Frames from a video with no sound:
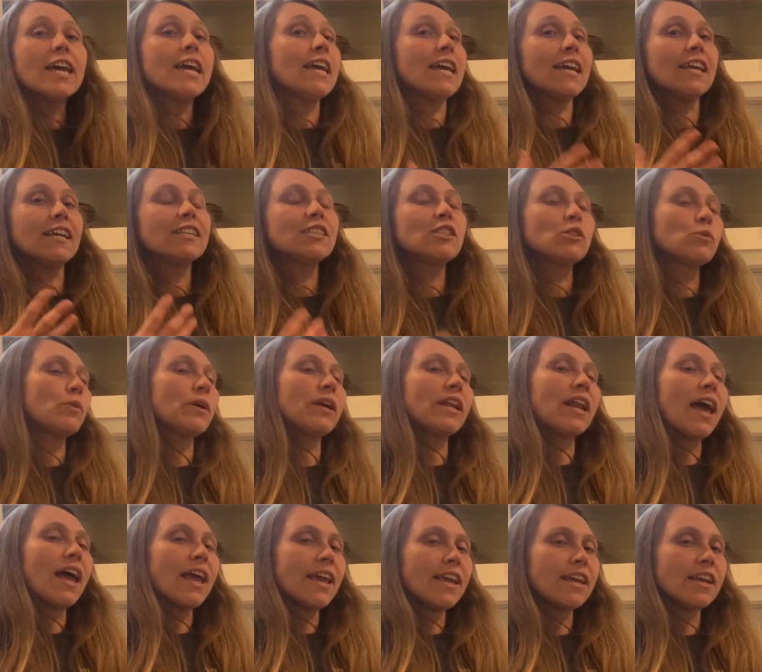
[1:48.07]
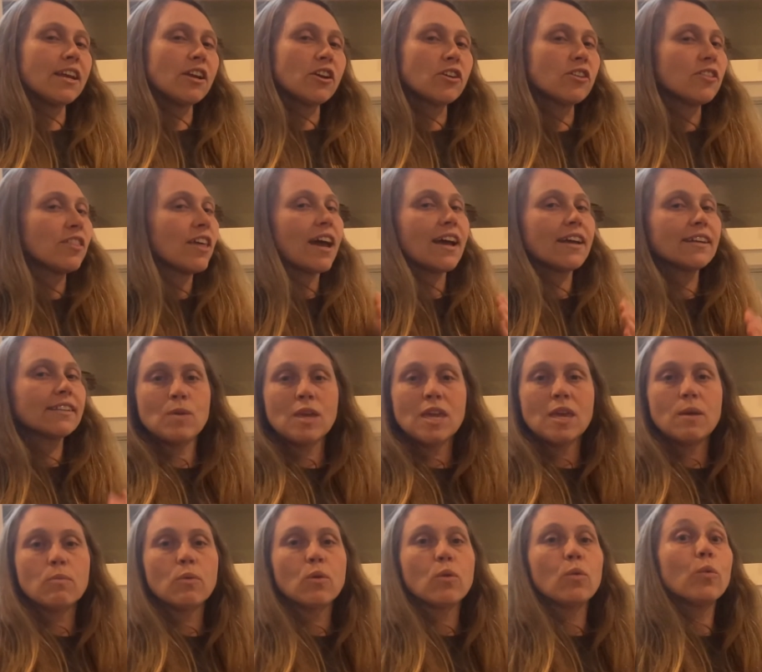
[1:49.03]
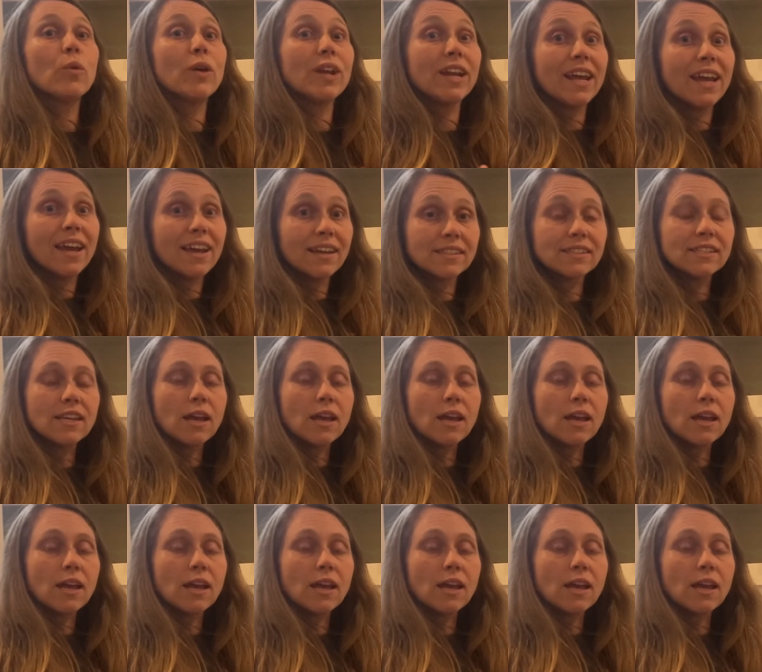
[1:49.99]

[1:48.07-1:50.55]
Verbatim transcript: is when I hear that beep when it has